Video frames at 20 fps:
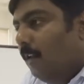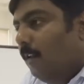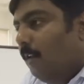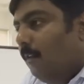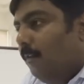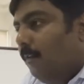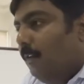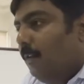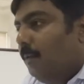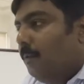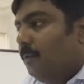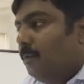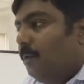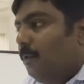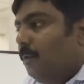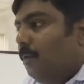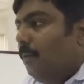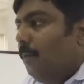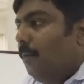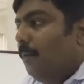we used to
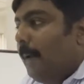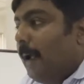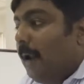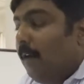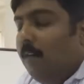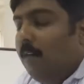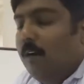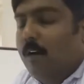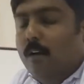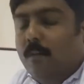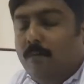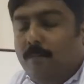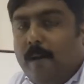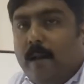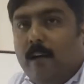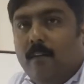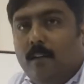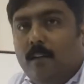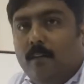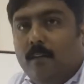do a lot of
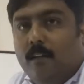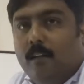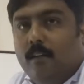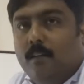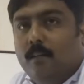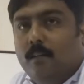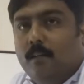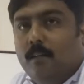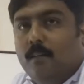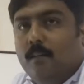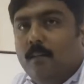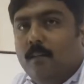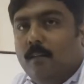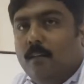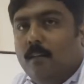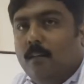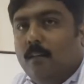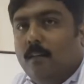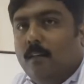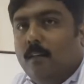manual things.
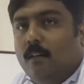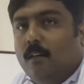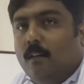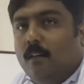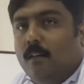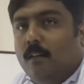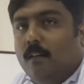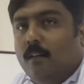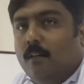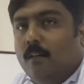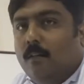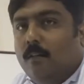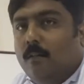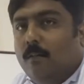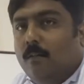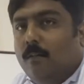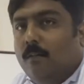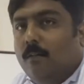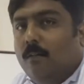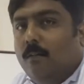
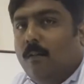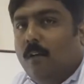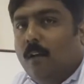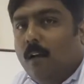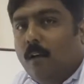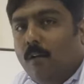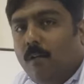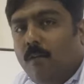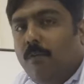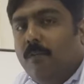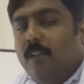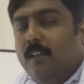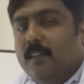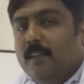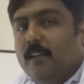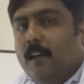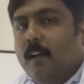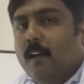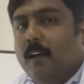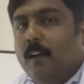So now we
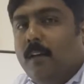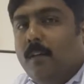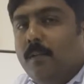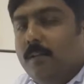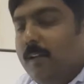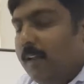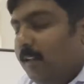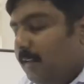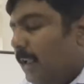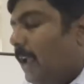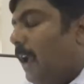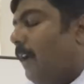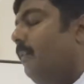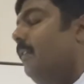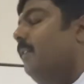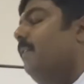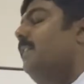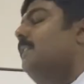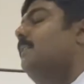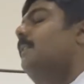started using,
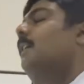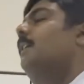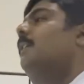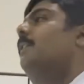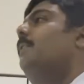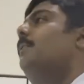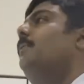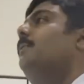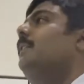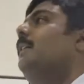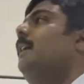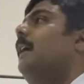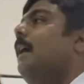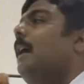after we started using